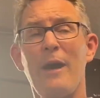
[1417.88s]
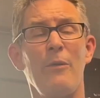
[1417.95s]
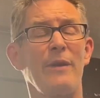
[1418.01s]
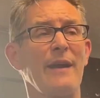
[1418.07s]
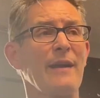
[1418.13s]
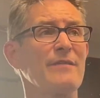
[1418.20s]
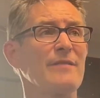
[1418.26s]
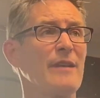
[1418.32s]
when
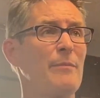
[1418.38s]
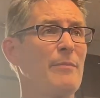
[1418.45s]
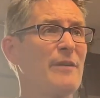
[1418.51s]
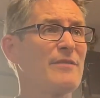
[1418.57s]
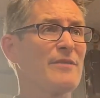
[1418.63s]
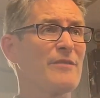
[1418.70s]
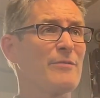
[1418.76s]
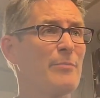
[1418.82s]
I say
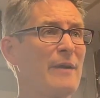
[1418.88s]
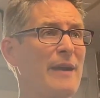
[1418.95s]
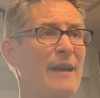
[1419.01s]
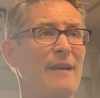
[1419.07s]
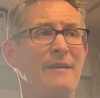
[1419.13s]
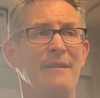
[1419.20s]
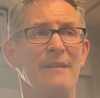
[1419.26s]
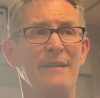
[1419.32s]
business
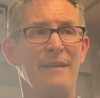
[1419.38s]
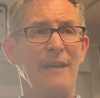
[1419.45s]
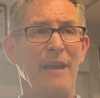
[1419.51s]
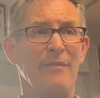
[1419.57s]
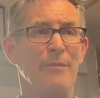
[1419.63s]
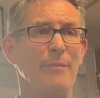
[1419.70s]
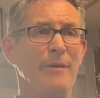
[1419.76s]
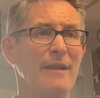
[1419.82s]
plan,
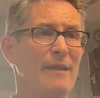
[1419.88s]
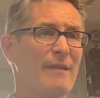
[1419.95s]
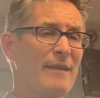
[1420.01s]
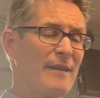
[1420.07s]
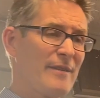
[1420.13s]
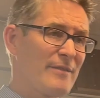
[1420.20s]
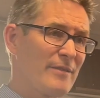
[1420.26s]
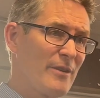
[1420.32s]
everybody
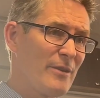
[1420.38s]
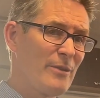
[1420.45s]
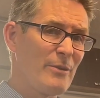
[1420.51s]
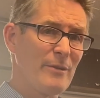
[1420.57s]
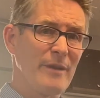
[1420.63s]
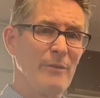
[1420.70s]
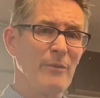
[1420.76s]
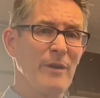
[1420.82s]
thinks, oh,
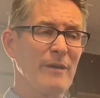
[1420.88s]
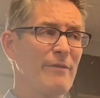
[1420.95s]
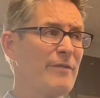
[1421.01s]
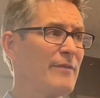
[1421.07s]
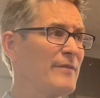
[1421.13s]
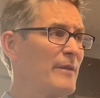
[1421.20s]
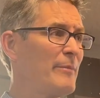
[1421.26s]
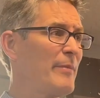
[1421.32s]
they want a
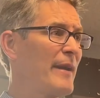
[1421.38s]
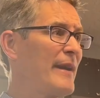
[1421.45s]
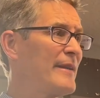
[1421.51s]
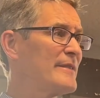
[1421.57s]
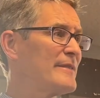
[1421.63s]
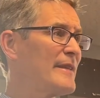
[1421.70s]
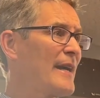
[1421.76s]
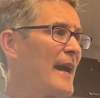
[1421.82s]

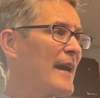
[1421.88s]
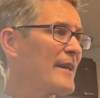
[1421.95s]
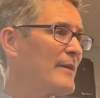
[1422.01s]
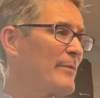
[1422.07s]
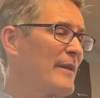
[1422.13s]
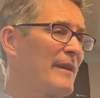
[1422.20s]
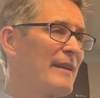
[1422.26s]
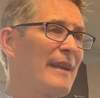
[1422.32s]
50-page
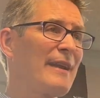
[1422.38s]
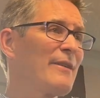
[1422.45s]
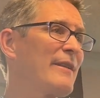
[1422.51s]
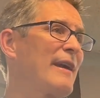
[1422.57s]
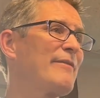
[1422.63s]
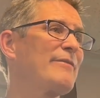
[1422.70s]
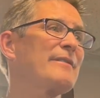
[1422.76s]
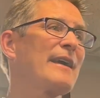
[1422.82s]
document. I don't
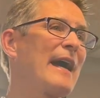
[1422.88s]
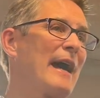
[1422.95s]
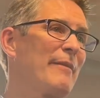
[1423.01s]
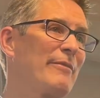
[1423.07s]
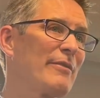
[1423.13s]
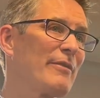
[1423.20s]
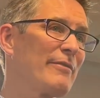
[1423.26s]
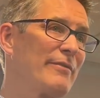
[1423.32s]
have time
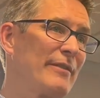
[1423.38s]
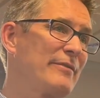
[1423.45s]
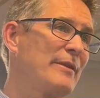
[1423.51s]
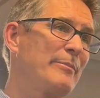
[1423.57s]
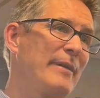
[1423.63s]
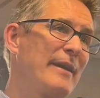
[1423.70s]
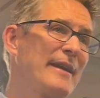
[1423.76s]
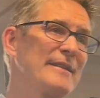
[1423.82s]
for a
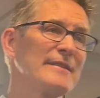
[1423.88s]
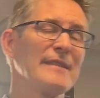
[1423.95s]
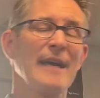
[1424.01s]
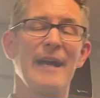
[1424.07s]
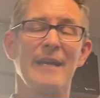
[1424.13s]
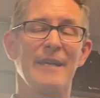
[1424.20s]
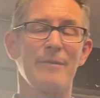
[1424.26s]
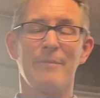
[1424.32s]
50-page
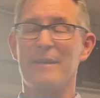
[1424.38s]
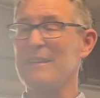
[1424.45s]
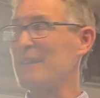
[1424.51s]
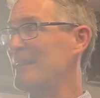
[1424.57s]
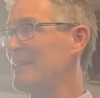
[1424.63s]
document.